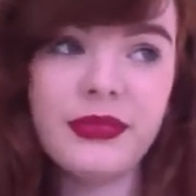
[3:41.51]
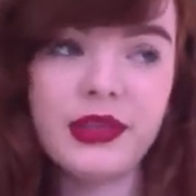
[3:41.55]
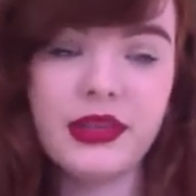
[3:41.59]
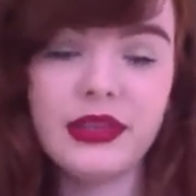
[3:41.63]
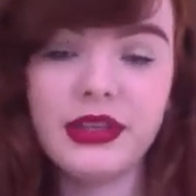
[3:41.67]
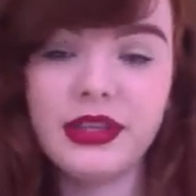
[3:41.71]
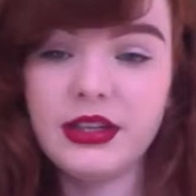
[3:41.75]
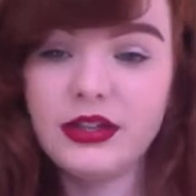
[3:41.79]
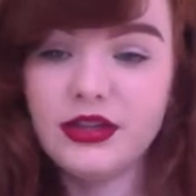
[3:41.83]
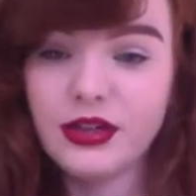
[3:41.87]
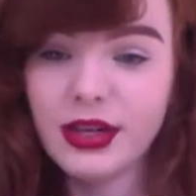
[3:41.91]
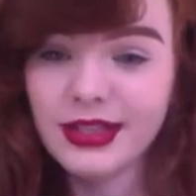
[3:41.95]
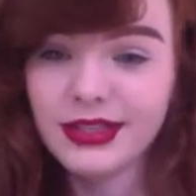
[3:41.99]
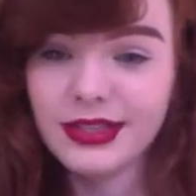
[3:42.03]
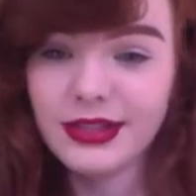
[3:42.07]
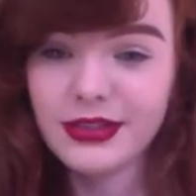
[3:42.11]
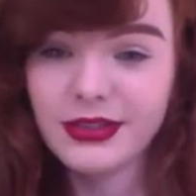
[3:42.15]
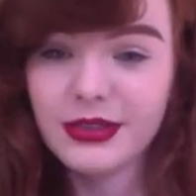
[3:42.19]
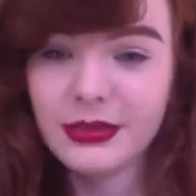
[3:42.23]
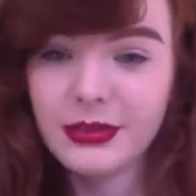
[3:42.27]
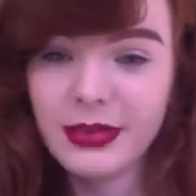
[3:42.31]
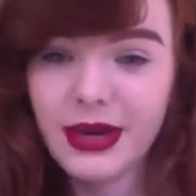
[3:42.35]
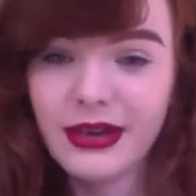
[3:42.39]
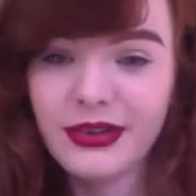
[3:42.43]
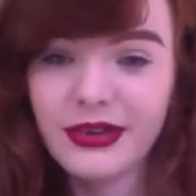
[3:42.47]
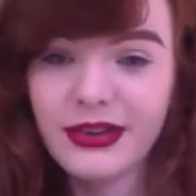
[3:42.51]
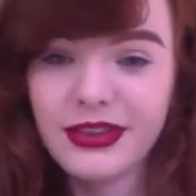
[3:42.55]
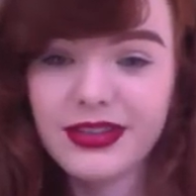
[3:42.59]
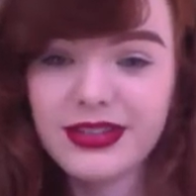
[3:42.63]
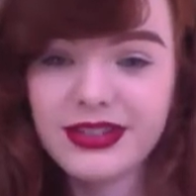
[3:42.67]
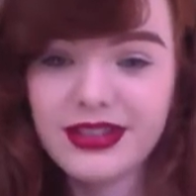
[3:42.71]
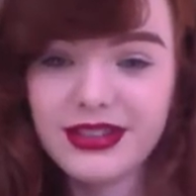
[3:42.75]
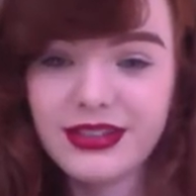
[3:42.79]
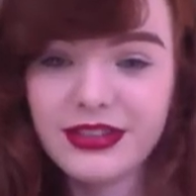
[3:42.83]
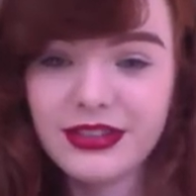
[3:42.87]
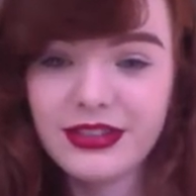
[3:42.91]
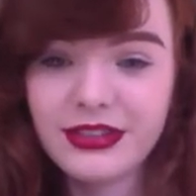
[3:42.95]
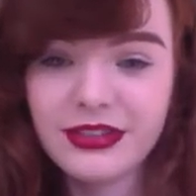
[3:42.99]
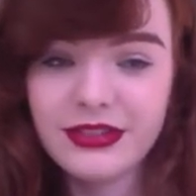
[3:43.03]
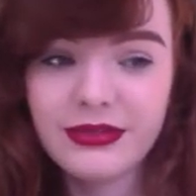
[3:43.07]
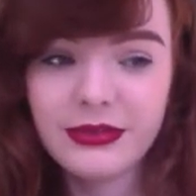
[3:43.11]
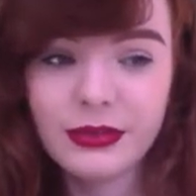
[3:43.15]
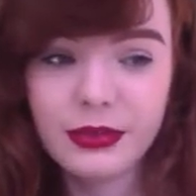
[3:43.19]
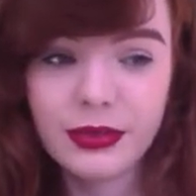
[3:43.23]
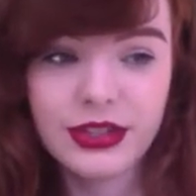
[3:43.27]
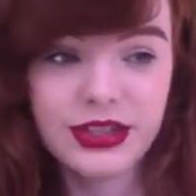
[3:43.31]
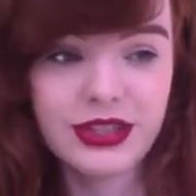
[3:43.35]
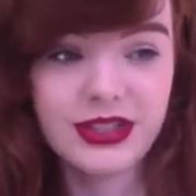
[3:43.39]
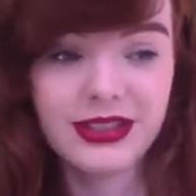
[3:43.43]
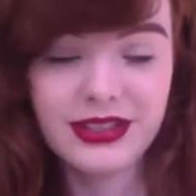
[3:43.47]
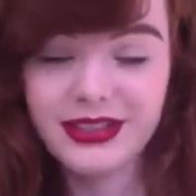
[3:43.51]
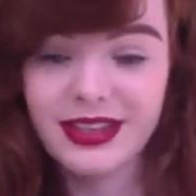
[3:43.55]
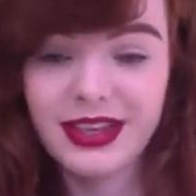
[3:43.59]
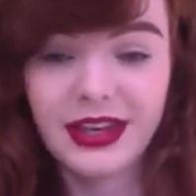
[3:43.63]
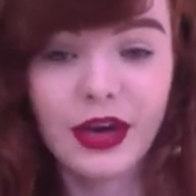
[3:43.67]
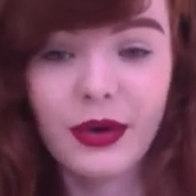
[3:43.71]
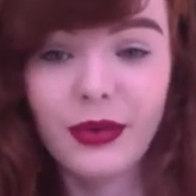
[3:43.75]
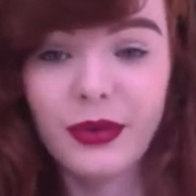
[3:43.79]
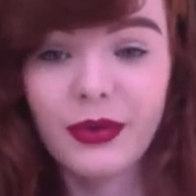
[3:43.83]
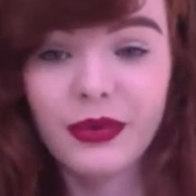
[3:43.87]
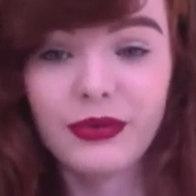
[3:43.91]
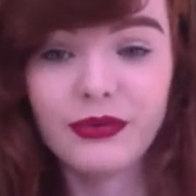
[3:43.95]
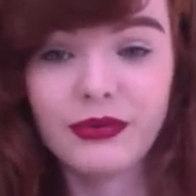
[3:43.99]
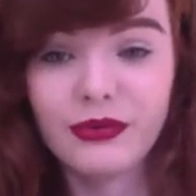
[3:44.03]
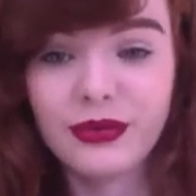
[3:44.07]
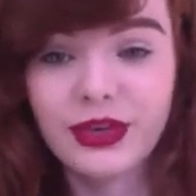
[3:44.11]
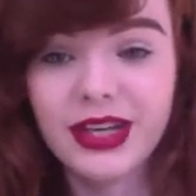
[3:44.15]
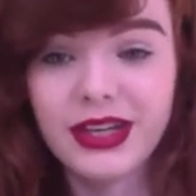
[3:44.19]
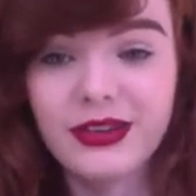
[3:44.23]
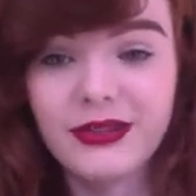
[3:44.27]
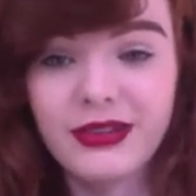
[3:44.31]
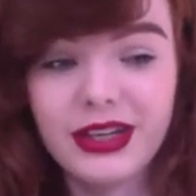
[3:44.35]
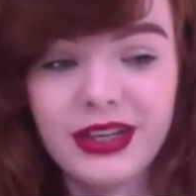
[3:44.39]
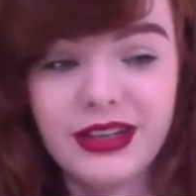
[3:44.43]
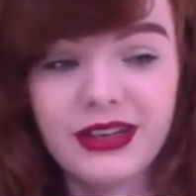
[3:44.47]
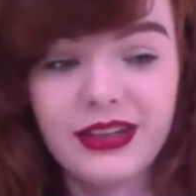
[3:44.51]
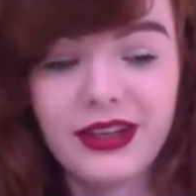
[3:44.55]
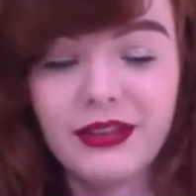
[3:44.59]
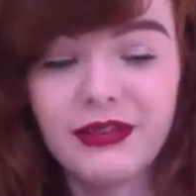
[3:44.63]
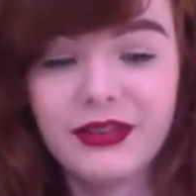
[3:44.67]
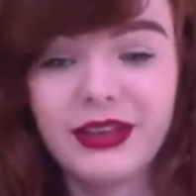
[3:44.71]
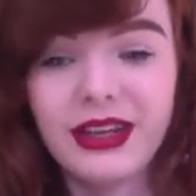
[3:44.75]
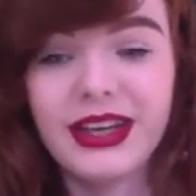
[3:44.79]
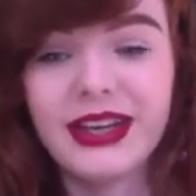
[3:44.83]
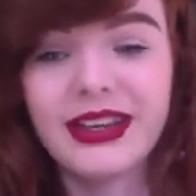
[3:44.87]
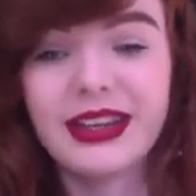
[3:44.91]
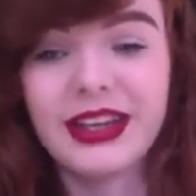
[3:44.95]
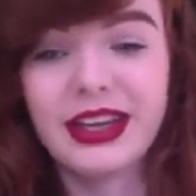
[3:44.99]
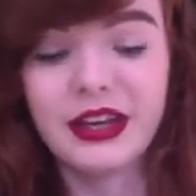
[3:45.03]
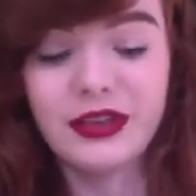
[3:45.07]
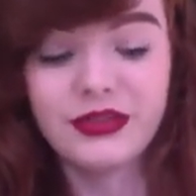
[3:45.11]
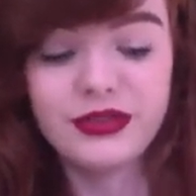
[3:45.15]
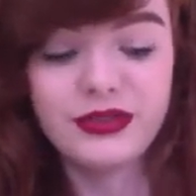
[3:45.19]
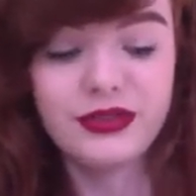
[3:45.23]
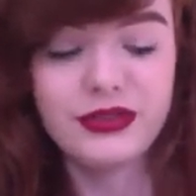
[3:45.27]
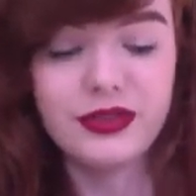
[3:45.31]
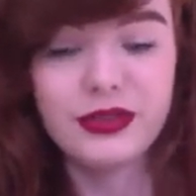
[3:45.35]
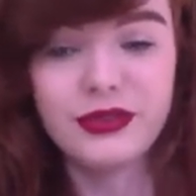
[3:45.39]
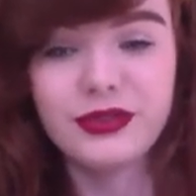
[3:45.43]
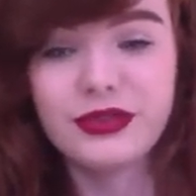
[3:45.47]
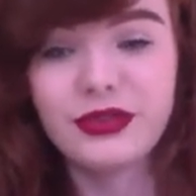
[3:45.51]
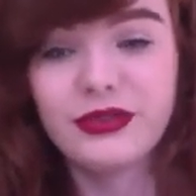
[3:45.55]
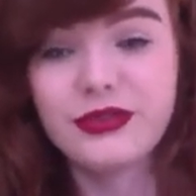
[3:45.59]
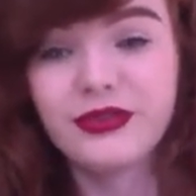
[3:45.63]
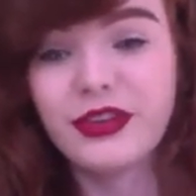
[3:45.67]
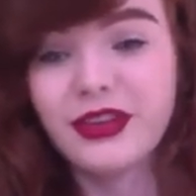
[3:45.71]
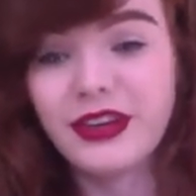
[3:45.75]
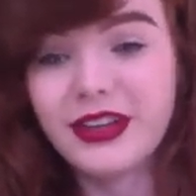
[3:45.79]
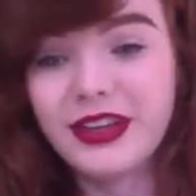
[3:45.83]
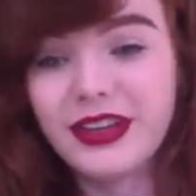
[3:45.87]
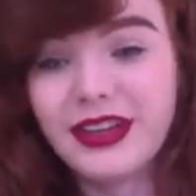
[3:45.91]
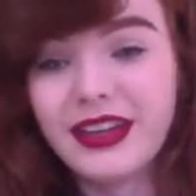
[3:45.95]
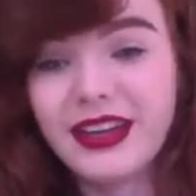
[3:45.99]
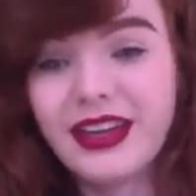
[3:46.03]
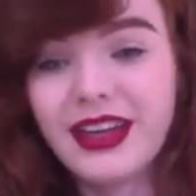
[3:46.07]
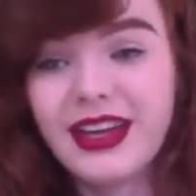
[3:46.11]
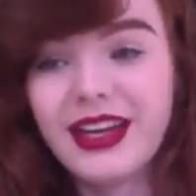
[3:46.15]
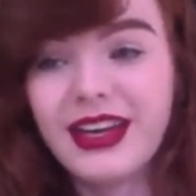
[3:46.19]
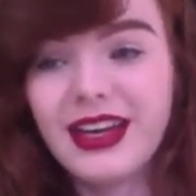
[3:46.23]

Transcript: the translucent powders they do, which, because they go on really lovely and they are so fine,